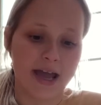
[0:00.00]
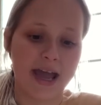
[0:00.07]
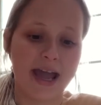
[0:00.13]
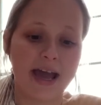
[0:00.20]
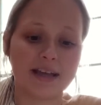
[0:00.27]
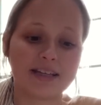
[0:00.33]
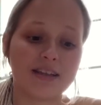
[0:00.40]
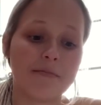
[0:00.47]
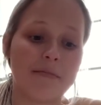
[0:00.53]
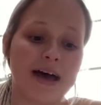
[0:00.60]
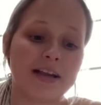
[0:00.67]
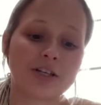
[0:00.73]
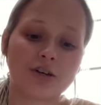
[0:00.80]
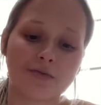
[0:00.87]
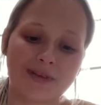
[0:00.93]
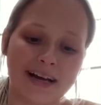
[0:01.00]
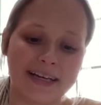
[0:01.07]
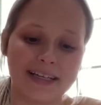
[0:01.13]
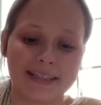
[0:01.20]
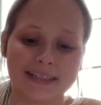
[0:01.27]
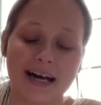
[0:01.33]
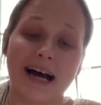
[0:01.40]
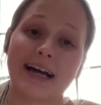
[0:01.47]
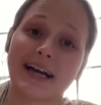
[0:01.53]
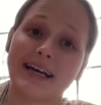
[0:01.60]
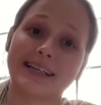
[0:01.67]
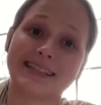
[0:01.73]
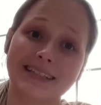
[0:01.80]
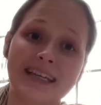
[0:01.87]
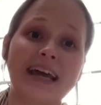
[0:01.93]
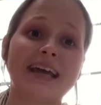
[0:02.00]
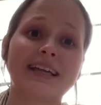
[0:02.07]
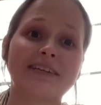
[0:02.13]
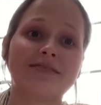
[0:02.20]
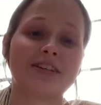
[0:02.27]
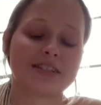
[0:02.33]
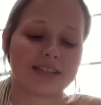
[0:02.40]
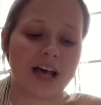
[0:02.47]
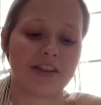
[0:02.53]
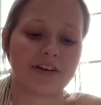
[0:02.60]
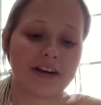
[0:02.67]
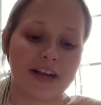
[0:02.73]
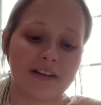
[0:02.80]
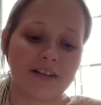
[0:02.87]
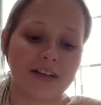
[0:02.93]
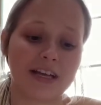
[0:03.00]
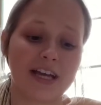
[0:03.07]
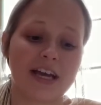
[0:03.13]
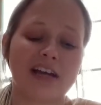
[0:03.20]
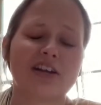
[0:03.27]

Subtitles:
And the Mediterranean diet is native to southern Italy,